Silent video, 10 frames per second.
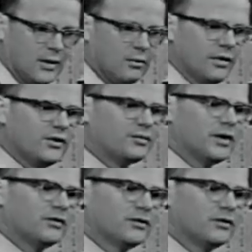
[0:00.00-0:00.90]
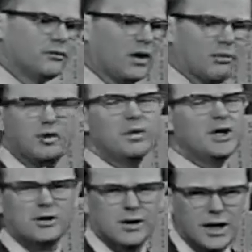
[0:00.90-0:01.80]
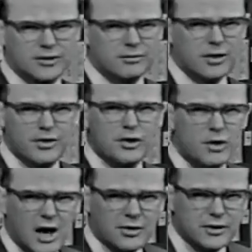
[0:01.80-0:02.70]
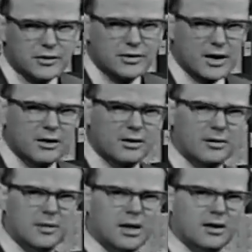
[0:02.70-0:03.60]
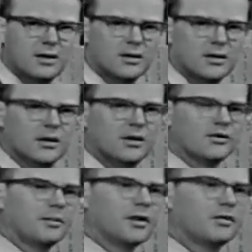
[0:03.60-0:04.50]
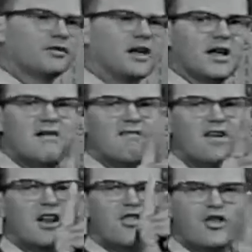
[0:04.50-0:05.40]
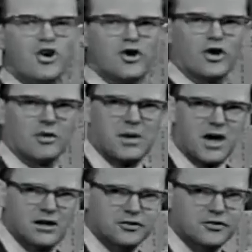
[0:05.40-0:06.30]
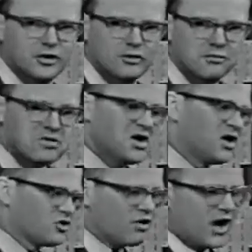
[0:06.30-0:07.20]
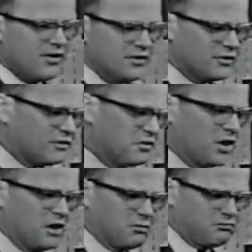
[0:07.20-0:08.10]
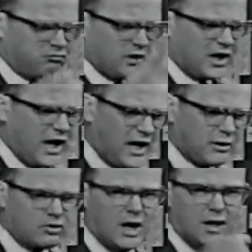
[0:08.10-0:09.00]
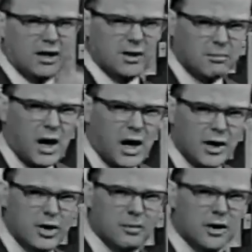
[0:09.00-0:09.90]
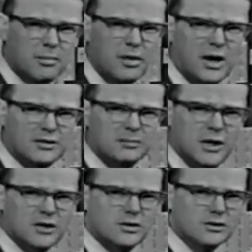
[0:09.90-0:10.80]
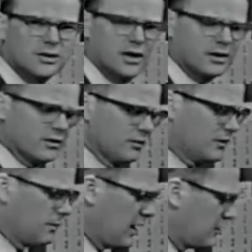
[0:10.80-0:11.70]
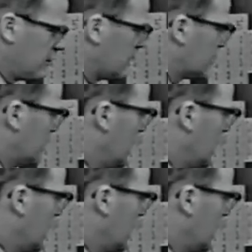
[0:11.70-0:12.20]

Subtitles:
Well, this brings us to what would we do next if we threw out this second order model? Somebody would say, fit a third order model, Stu. Try these, you know, what the heck, try another polynomial approximation to the unknown response function.